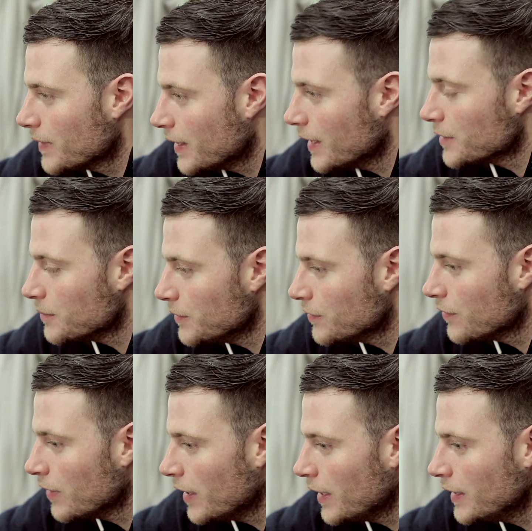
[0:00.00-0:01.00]
gets me
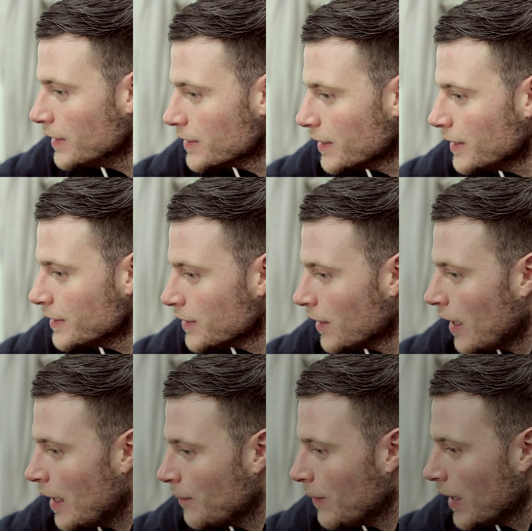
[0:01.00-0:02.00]
through it. He's the
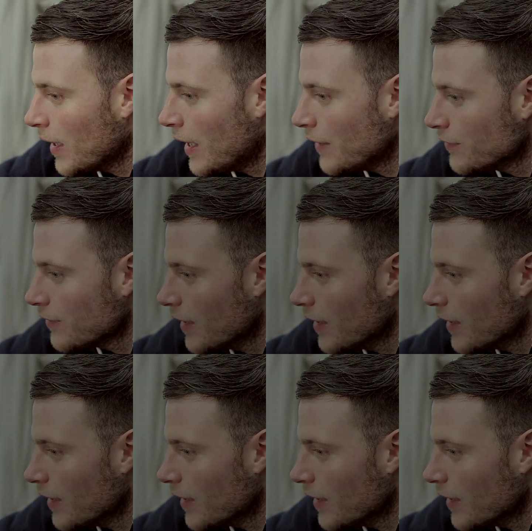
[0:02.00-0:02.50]
light of my life.